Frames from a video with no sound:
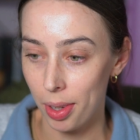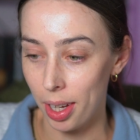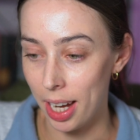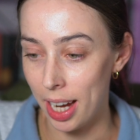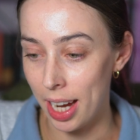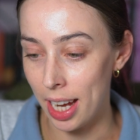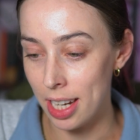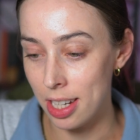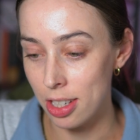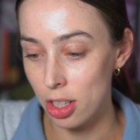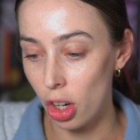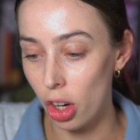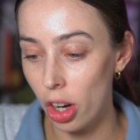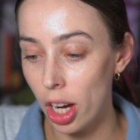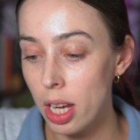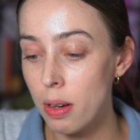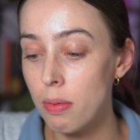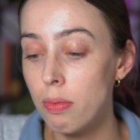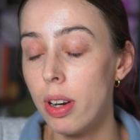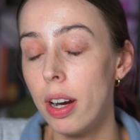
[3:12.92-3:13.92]
and
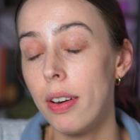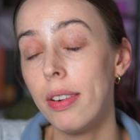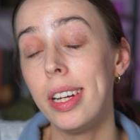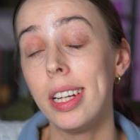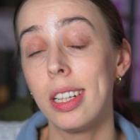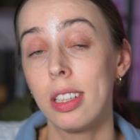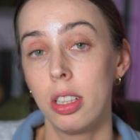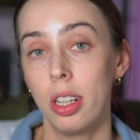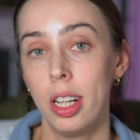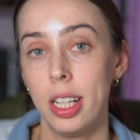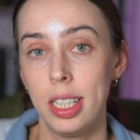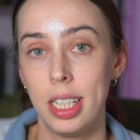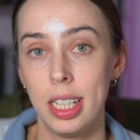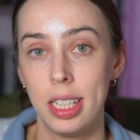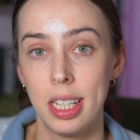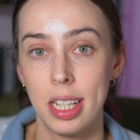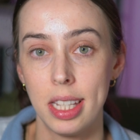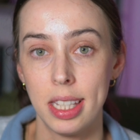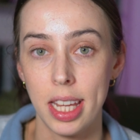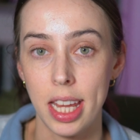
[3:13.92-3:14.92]
I am very excited
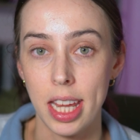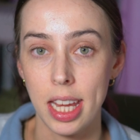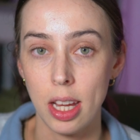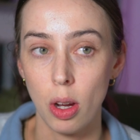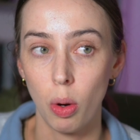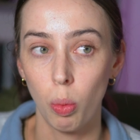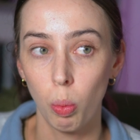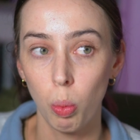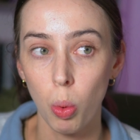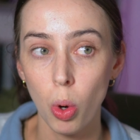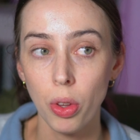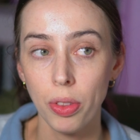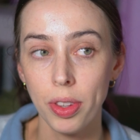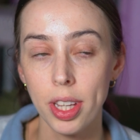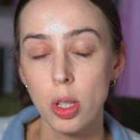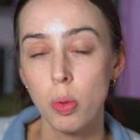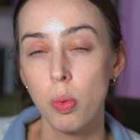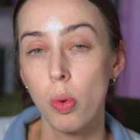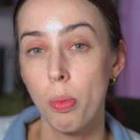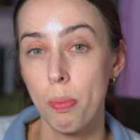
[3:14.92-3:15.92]
to see what
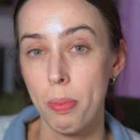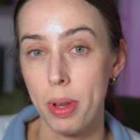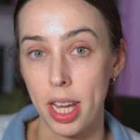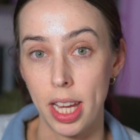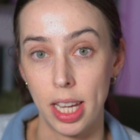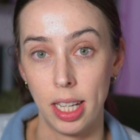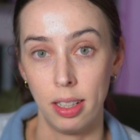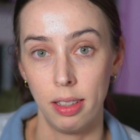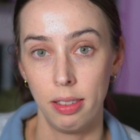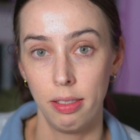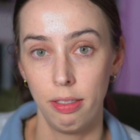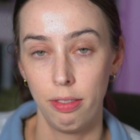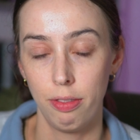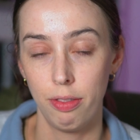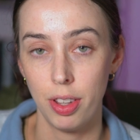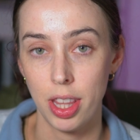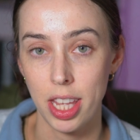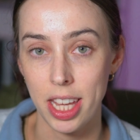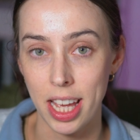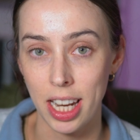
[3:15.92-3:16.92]
this will mean
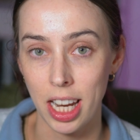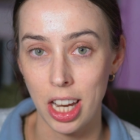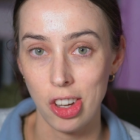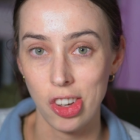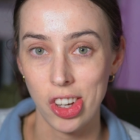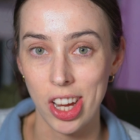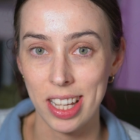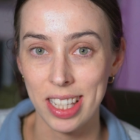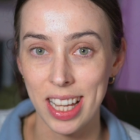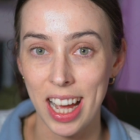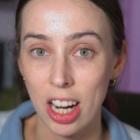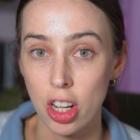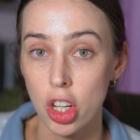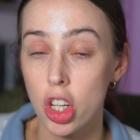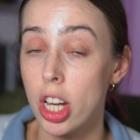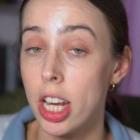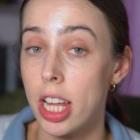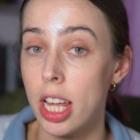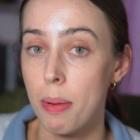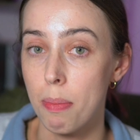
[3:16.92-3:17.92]
for the NHS
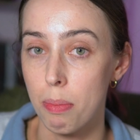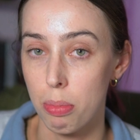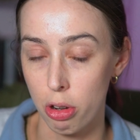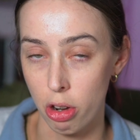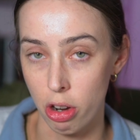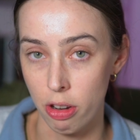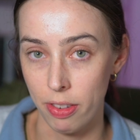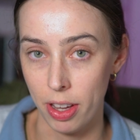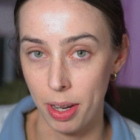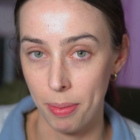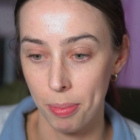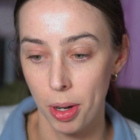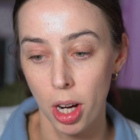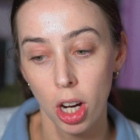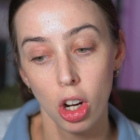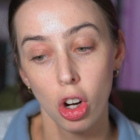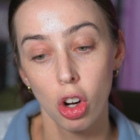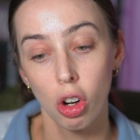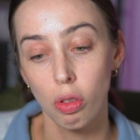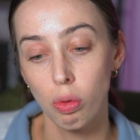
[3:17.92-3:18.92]
actually improving.
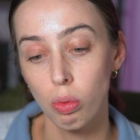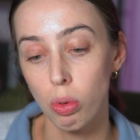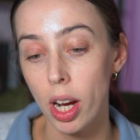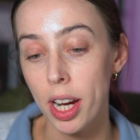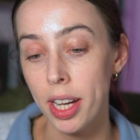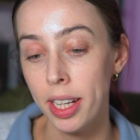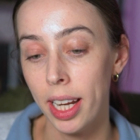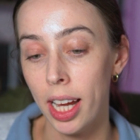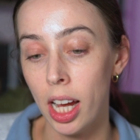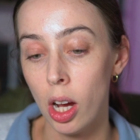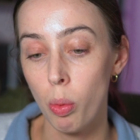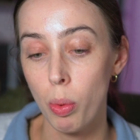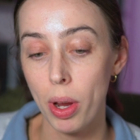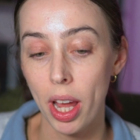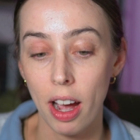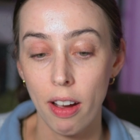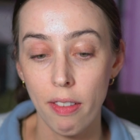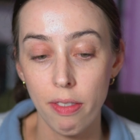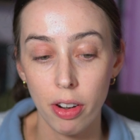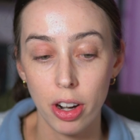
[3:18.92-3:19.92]
Right now, we
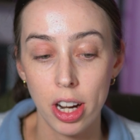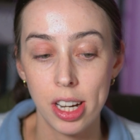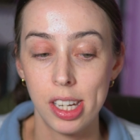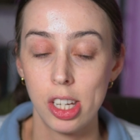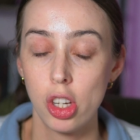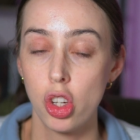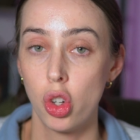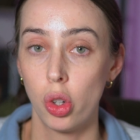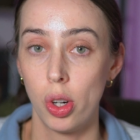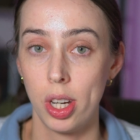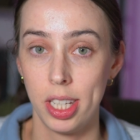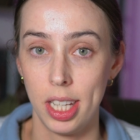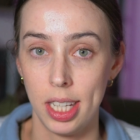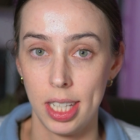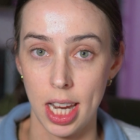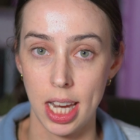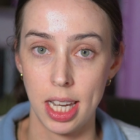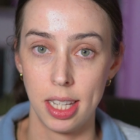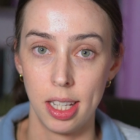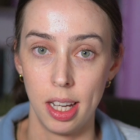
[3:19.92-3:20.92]
have very disjointed
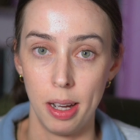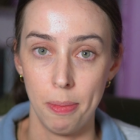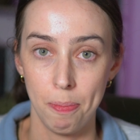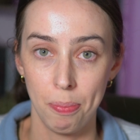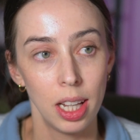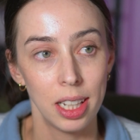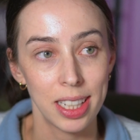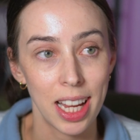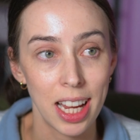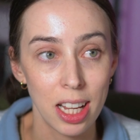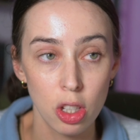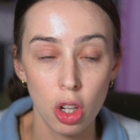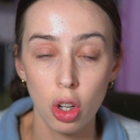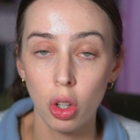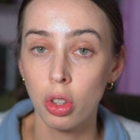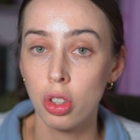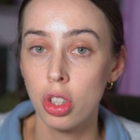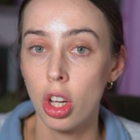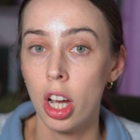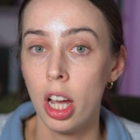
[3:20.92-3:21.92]
data. It takes a
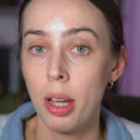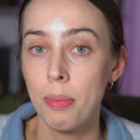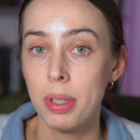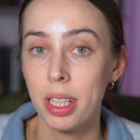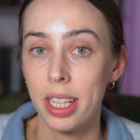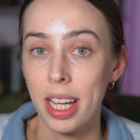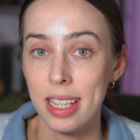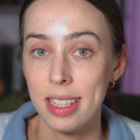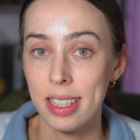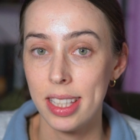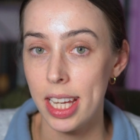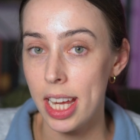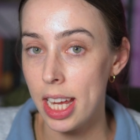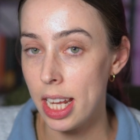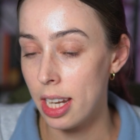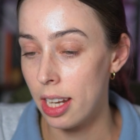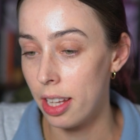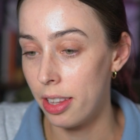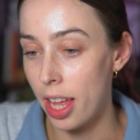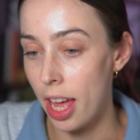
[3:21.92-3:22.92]
long time to get
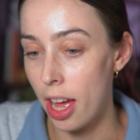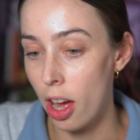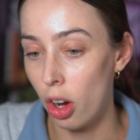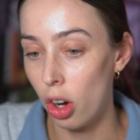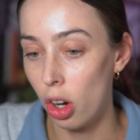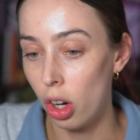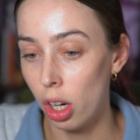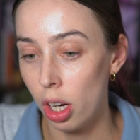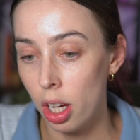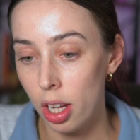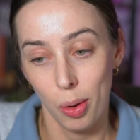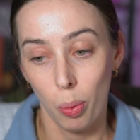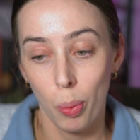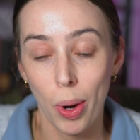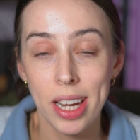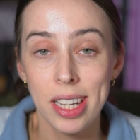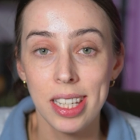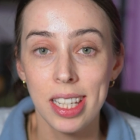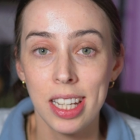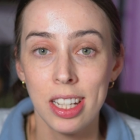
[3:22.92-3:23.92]
seen. There are
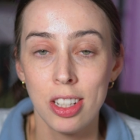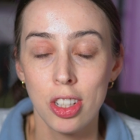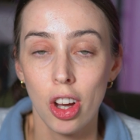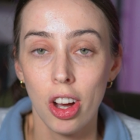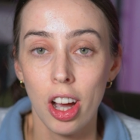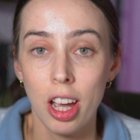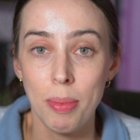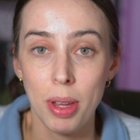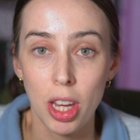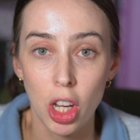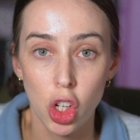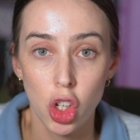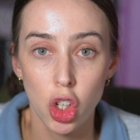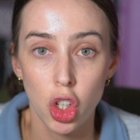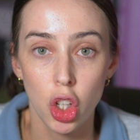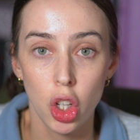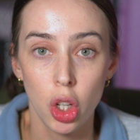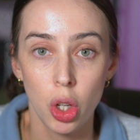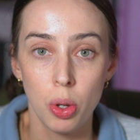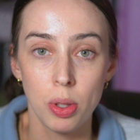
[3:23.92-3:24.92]
waiting time
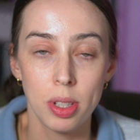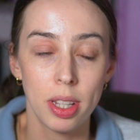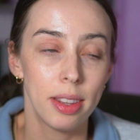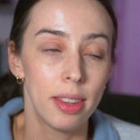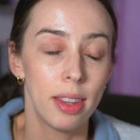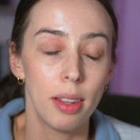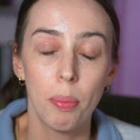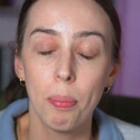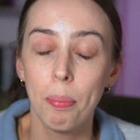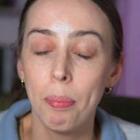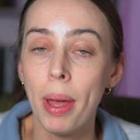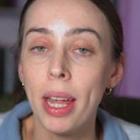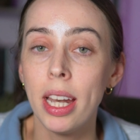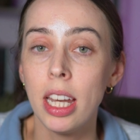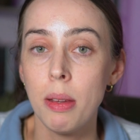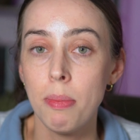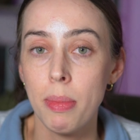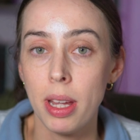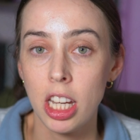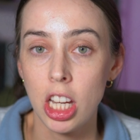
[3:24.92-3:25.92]
issues,
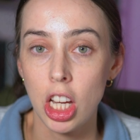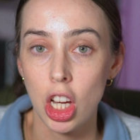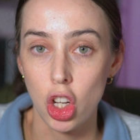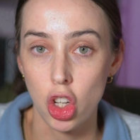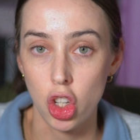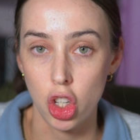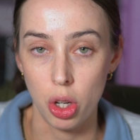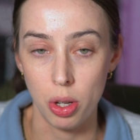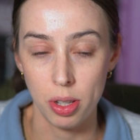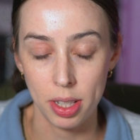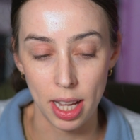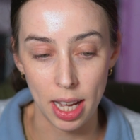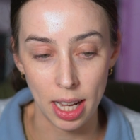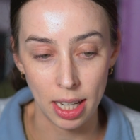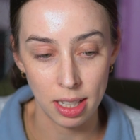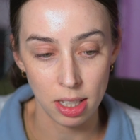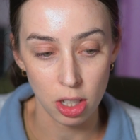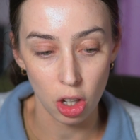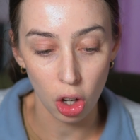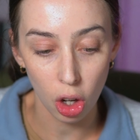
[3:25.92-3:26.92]
many, many issues,
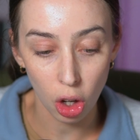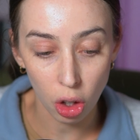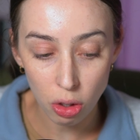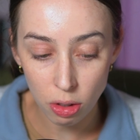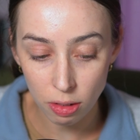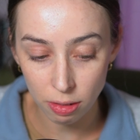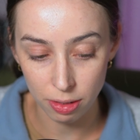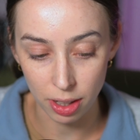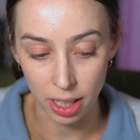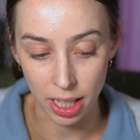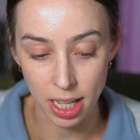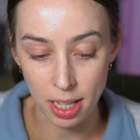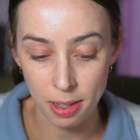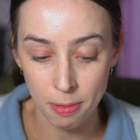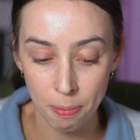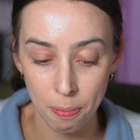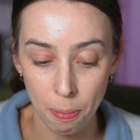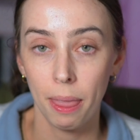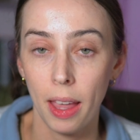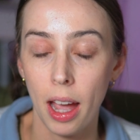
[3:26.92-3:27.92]
and
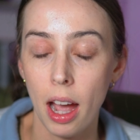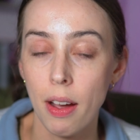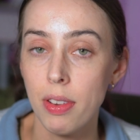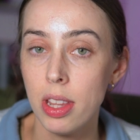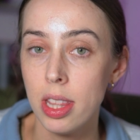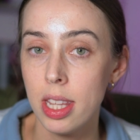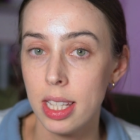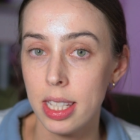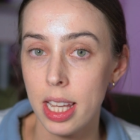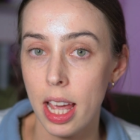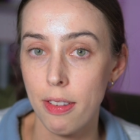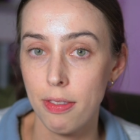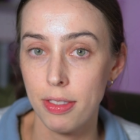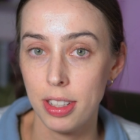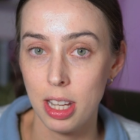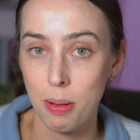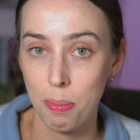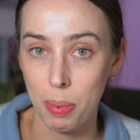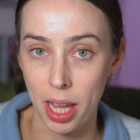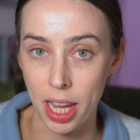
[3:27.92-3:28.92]
hopefully having this
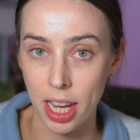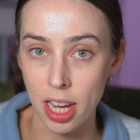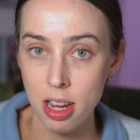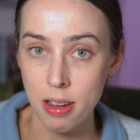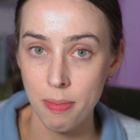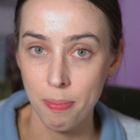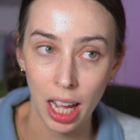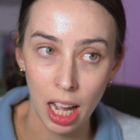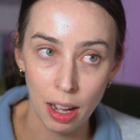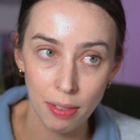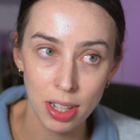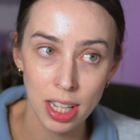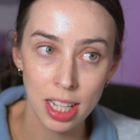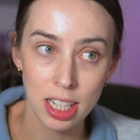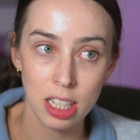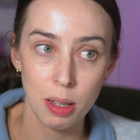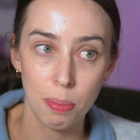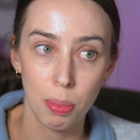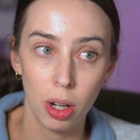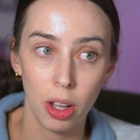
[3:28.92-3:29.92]
FDP, having it
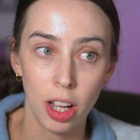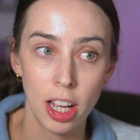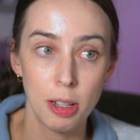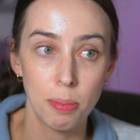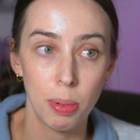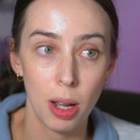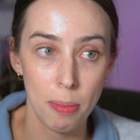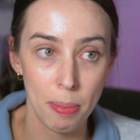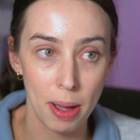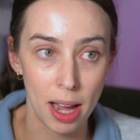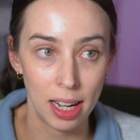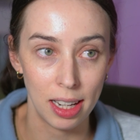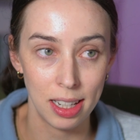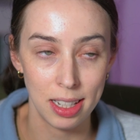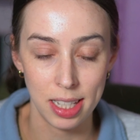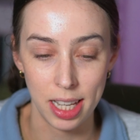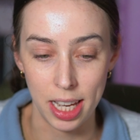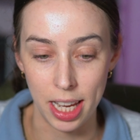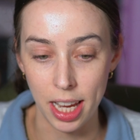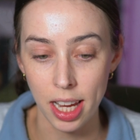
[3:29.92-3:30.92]
supplied by
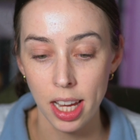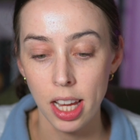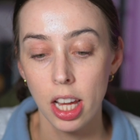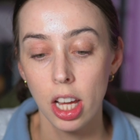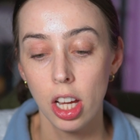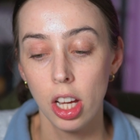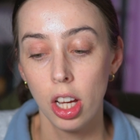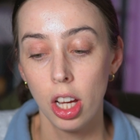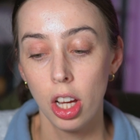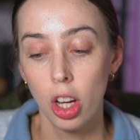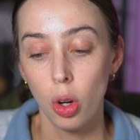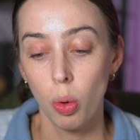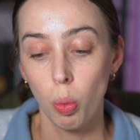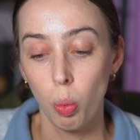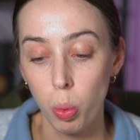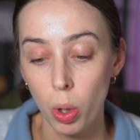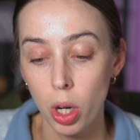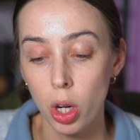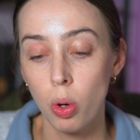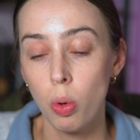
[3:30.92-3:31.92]
Palantir,
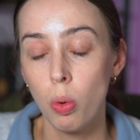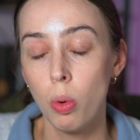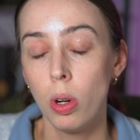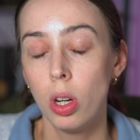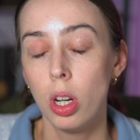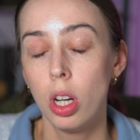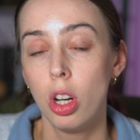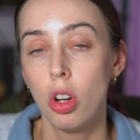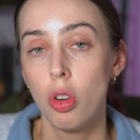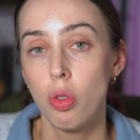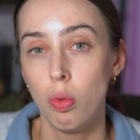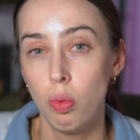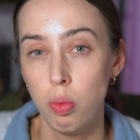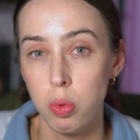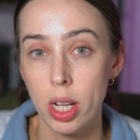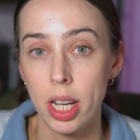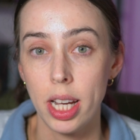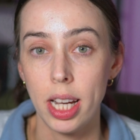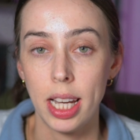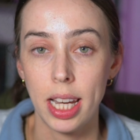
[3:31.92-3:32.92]
will
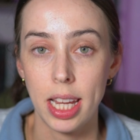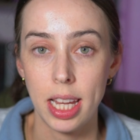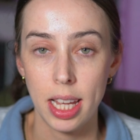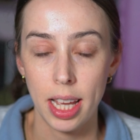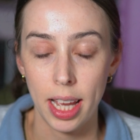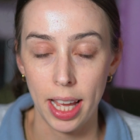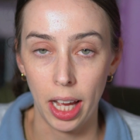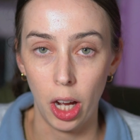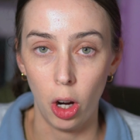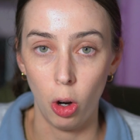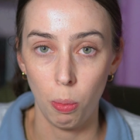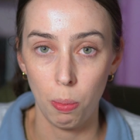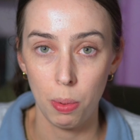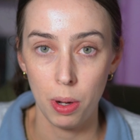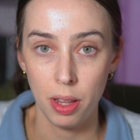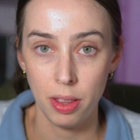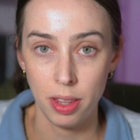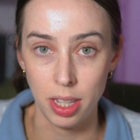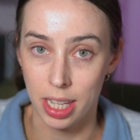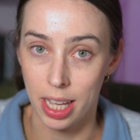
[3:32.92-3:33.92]
really help
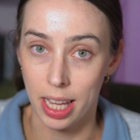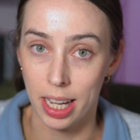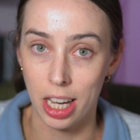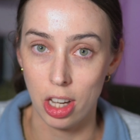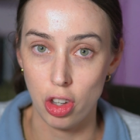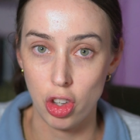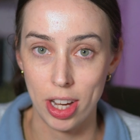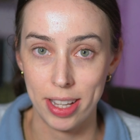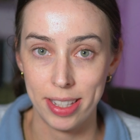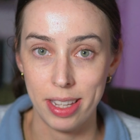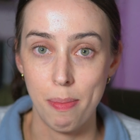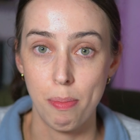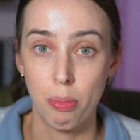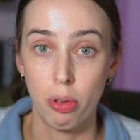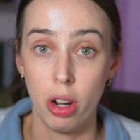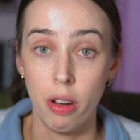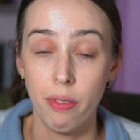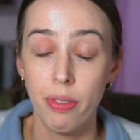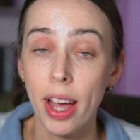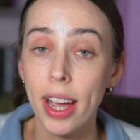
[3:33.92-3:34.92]
the NHS
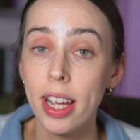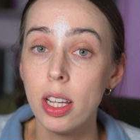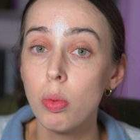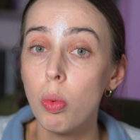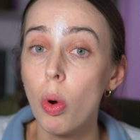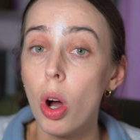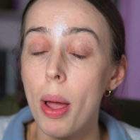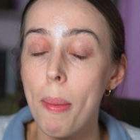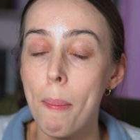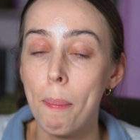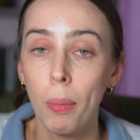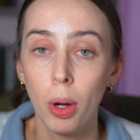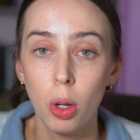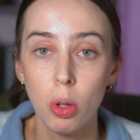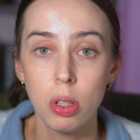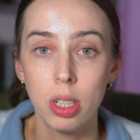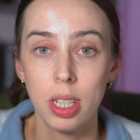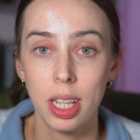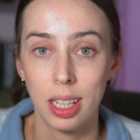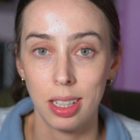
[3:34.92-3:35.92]
improve. That is what I'm
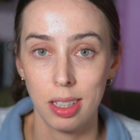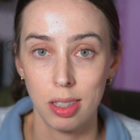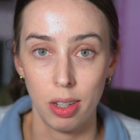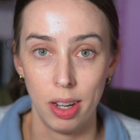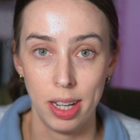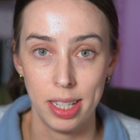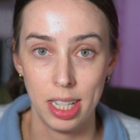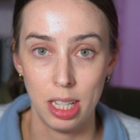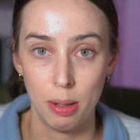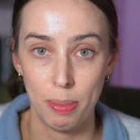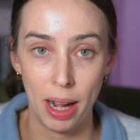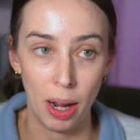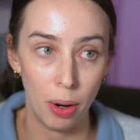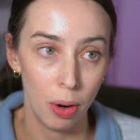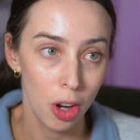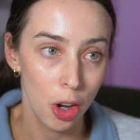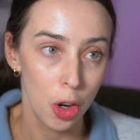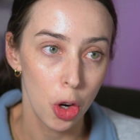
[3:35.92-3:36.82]
most excited about.